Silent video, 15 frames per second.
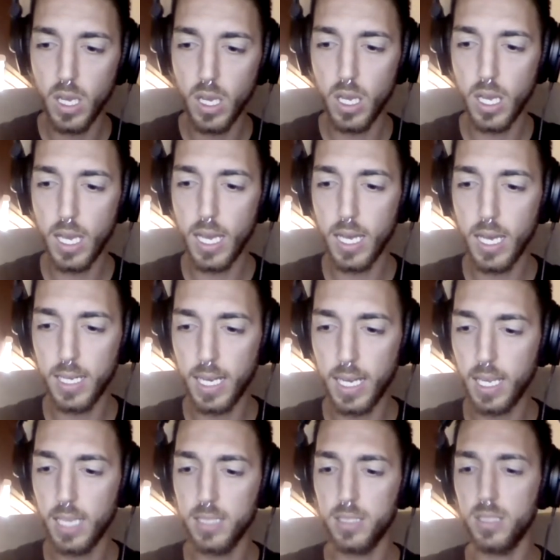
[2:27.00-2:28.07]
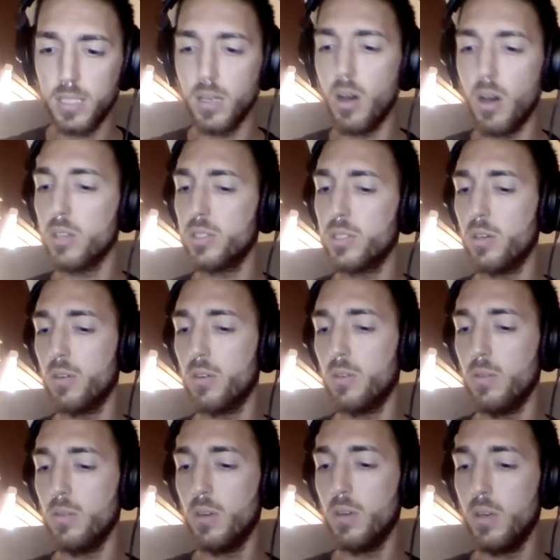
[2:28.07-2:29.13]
I guess also